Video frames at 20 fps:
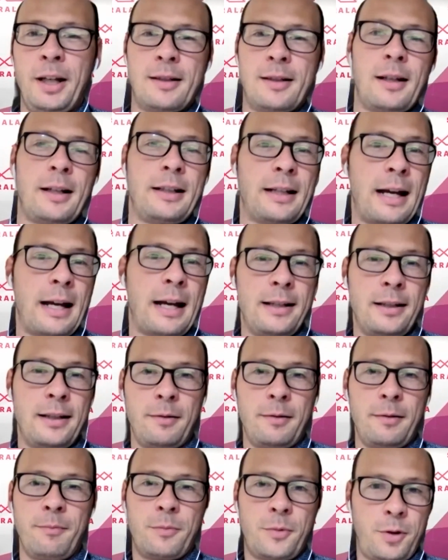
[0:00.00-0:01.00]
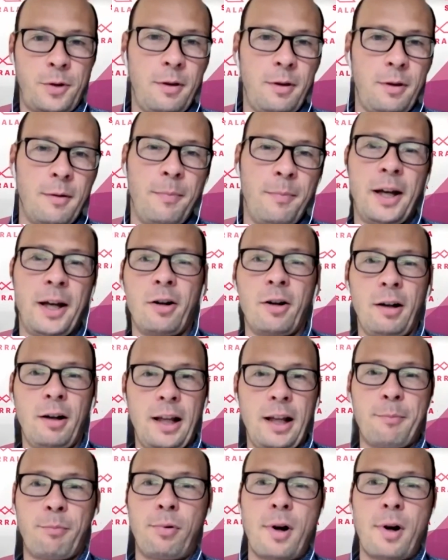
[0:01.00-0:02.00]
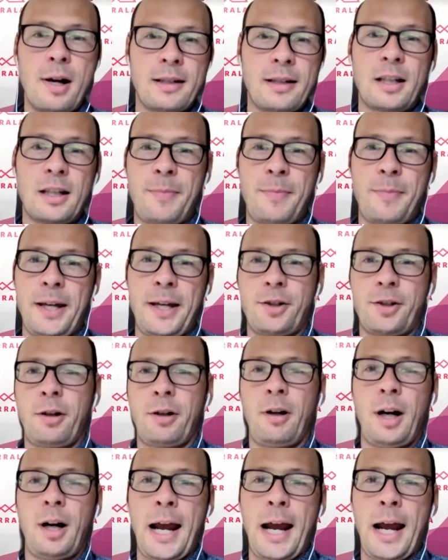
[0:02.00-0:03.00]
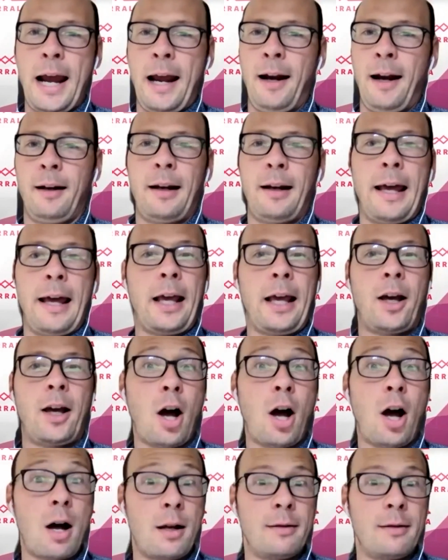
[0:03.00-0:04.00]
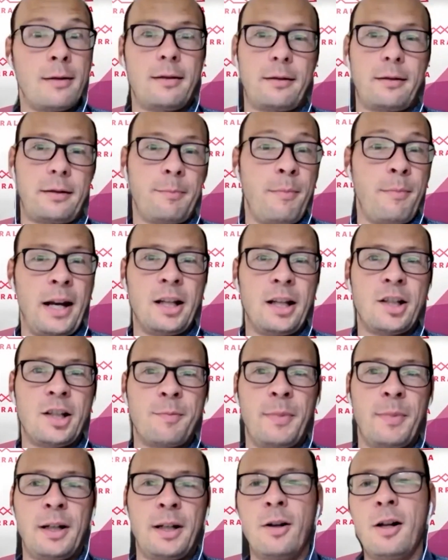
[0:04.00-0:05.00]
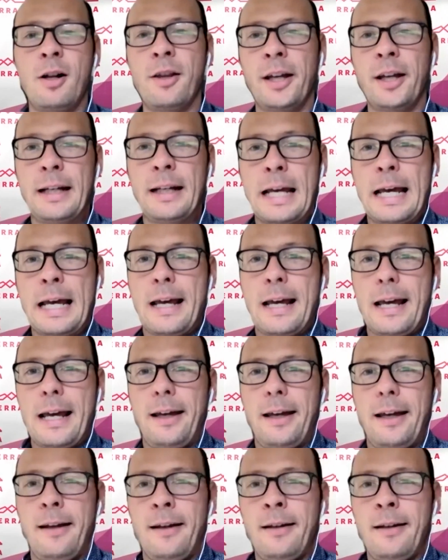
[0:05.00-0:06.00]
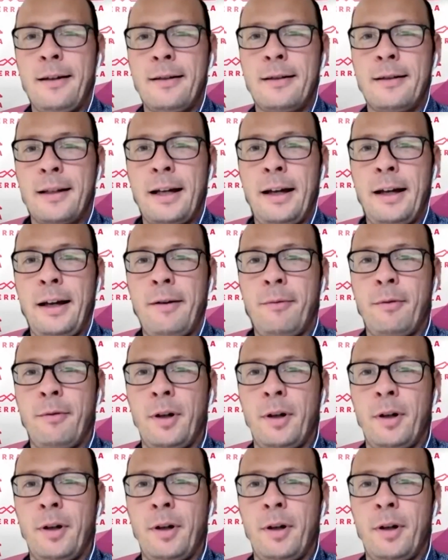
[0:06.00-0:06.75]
because it ties into the bigger process picture and cost management and all that, is,